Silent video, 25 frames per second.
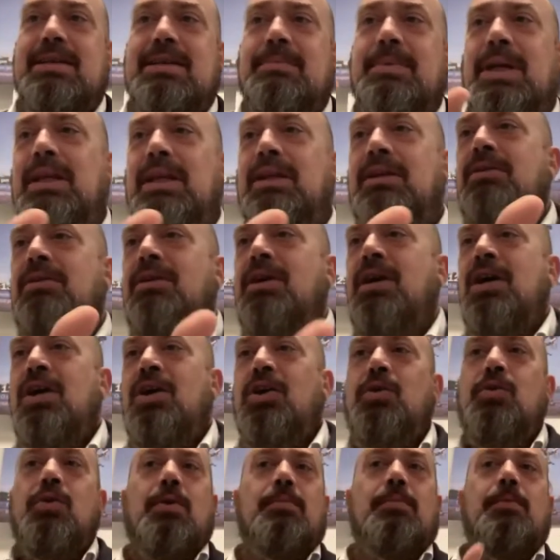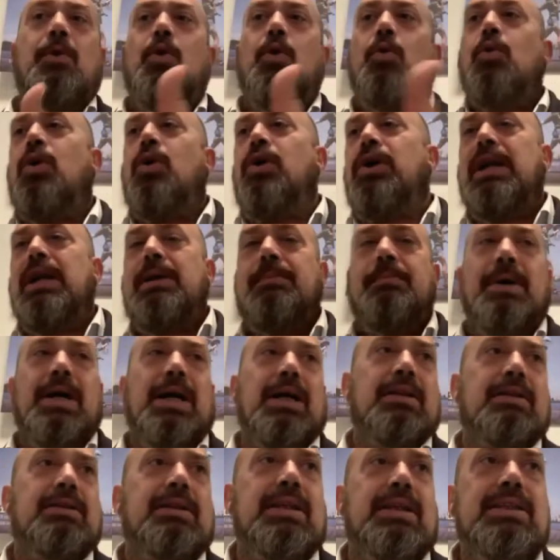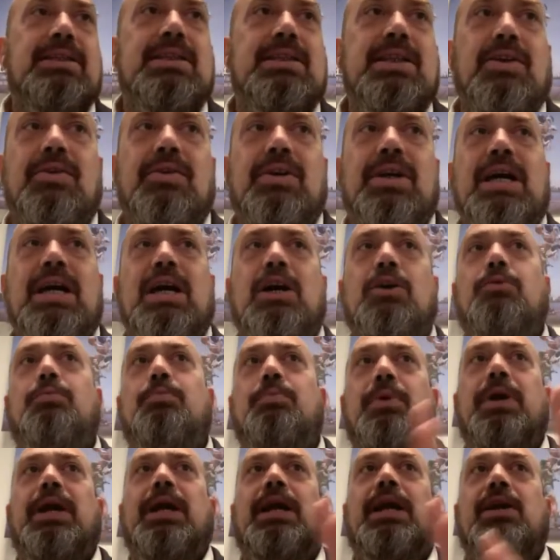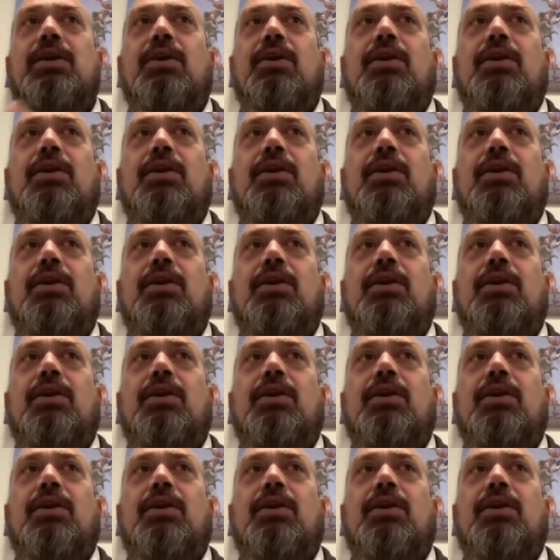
I mean, you are more worried about is there an outbreak